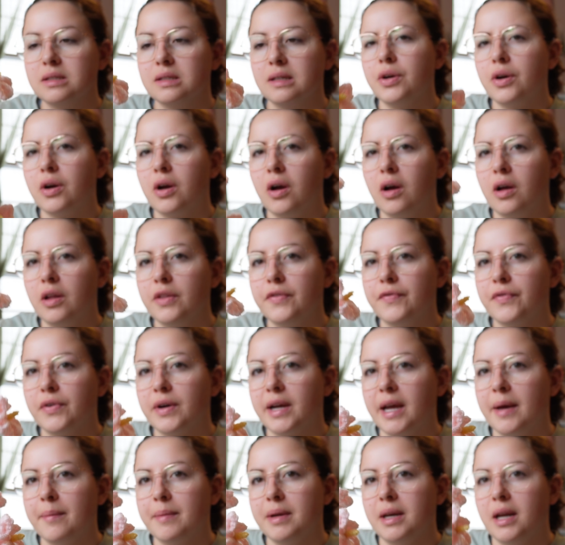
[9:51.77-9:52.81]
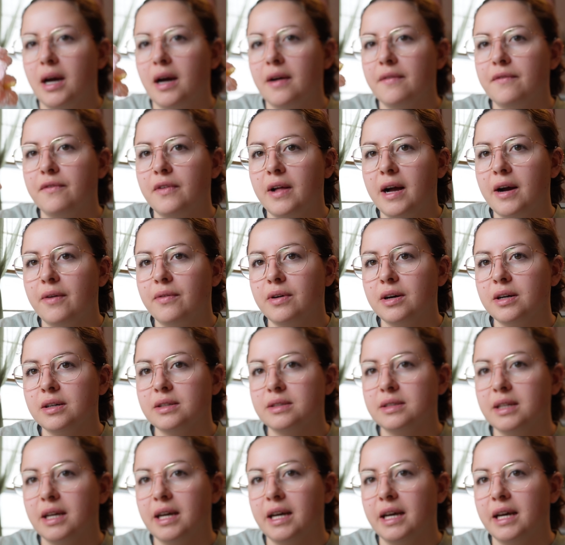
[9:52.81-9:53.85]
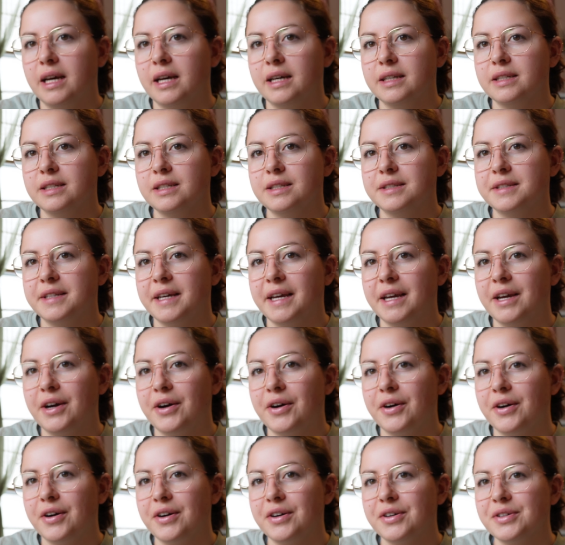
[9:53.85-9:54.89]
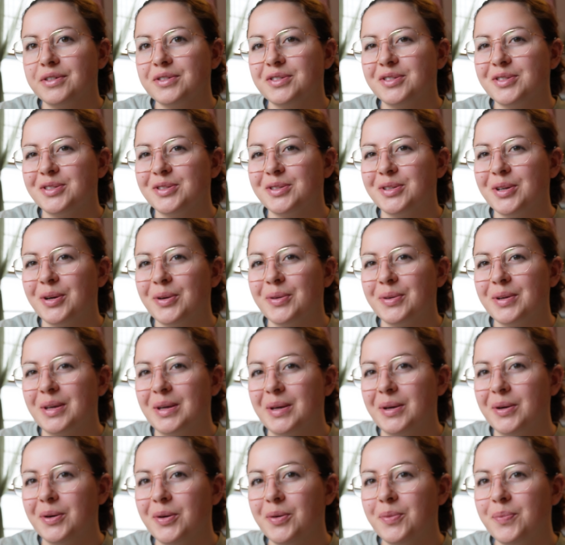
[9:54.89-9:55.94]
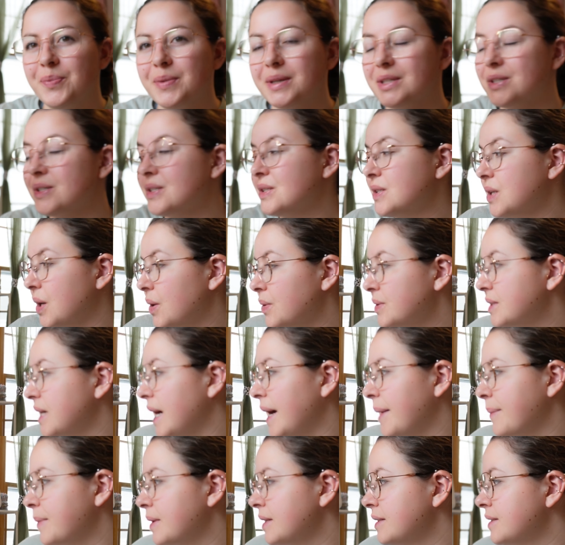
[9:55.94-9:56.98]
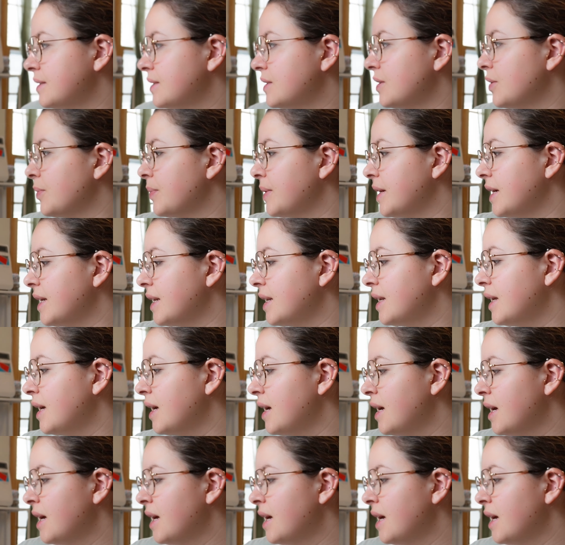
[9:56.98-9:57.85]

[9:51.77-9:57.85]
They're called forget-me-not flowers and they are so cute but so time consuming